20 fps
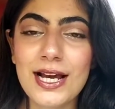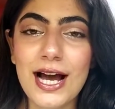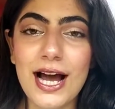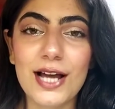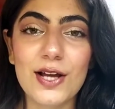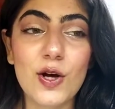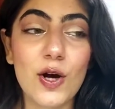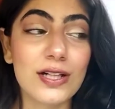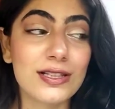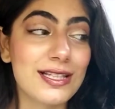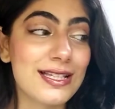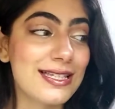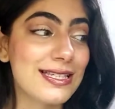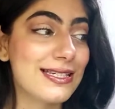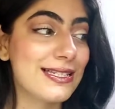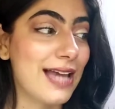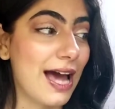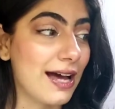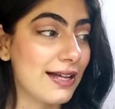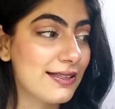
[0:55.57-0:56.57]
I got this
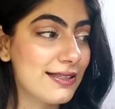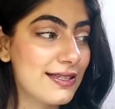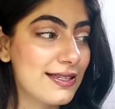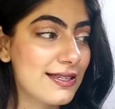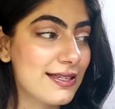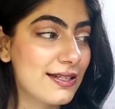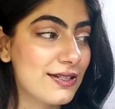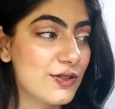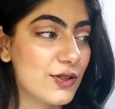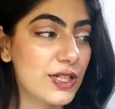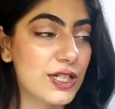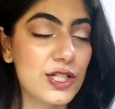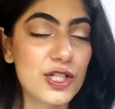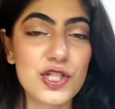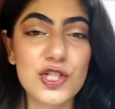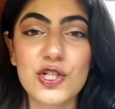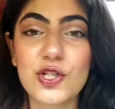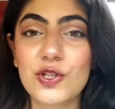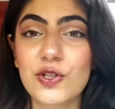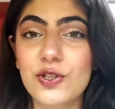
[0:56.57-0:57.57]
dance
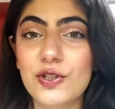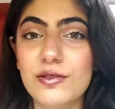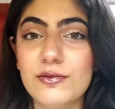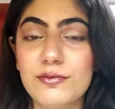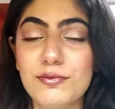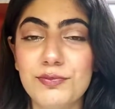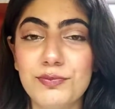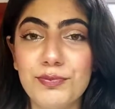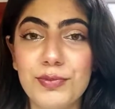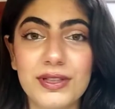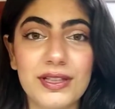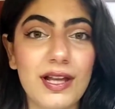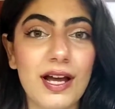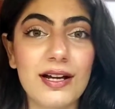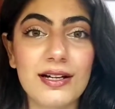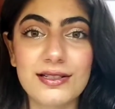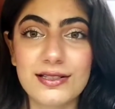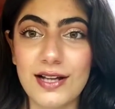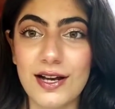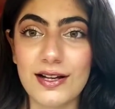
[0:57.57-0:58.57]
traditional
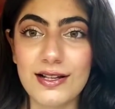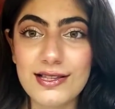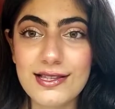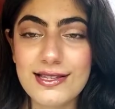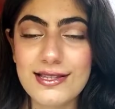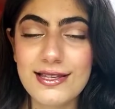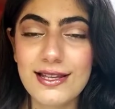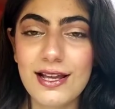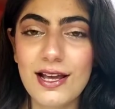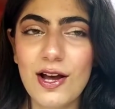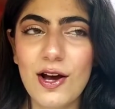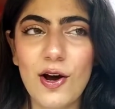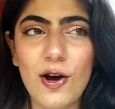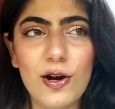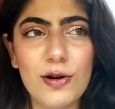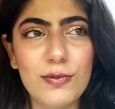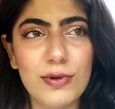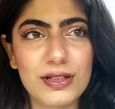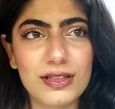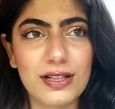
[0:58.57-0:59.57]
Batak dance
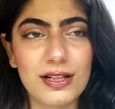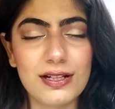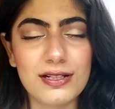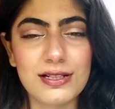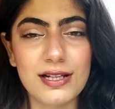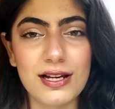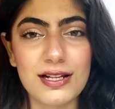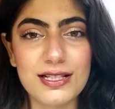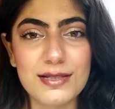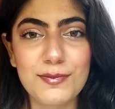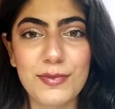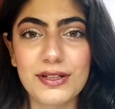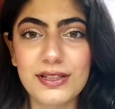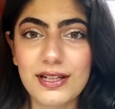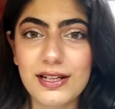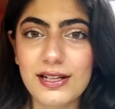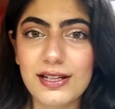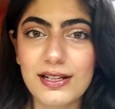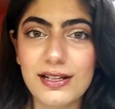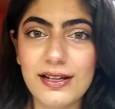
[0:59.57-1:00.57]
or Batak dance
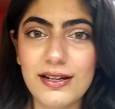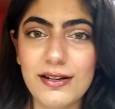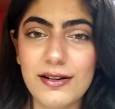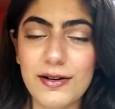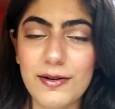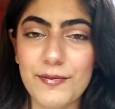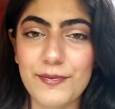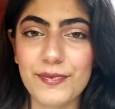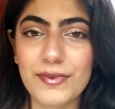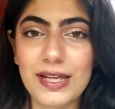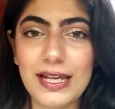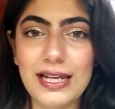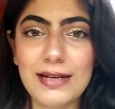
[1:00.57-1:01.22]
Batak um,